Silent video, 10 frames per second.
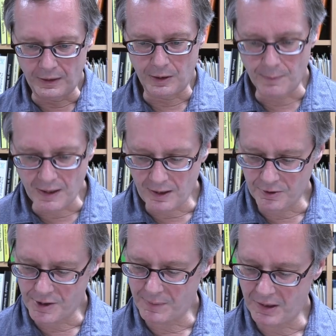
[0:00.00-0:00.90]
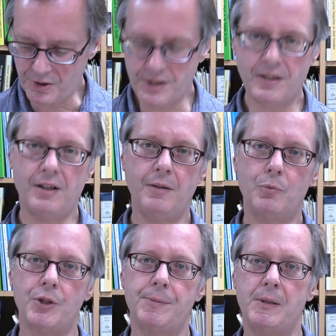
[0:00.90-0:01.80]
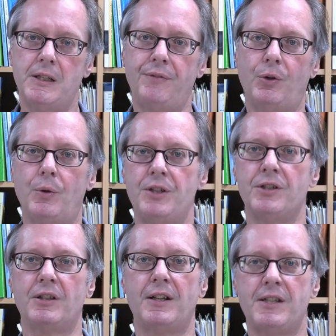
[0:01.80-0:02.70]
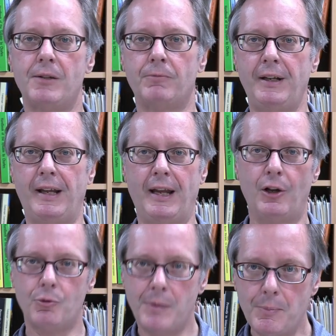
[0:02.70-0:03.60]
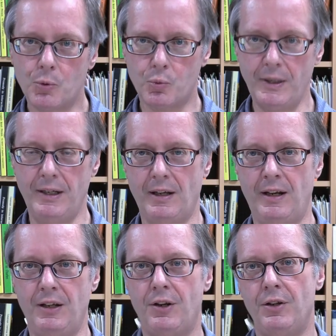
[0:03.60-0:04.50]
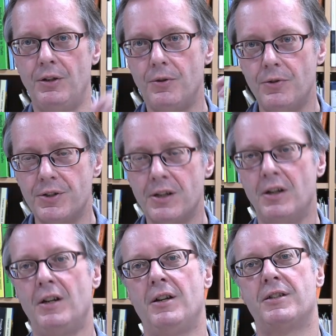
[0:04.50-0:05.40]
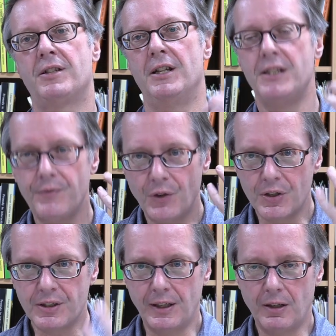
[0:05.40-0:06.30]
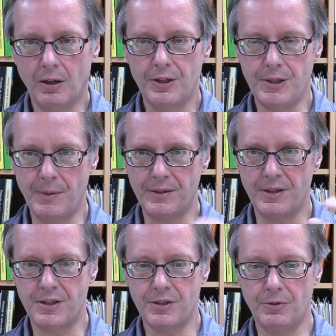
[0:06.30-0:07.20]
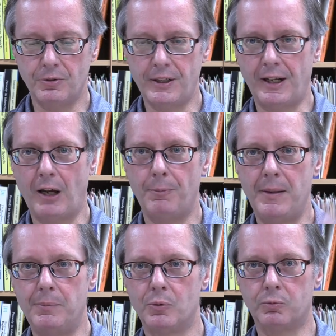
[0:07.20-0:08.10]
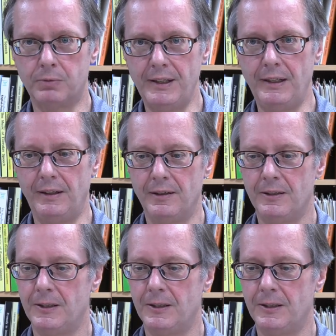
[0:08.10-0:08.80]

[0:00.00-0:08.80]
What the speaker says: You might also be interested in more specific questions, like, say, reading. How do people read? And you can use scientific psychology methods to look at how people read.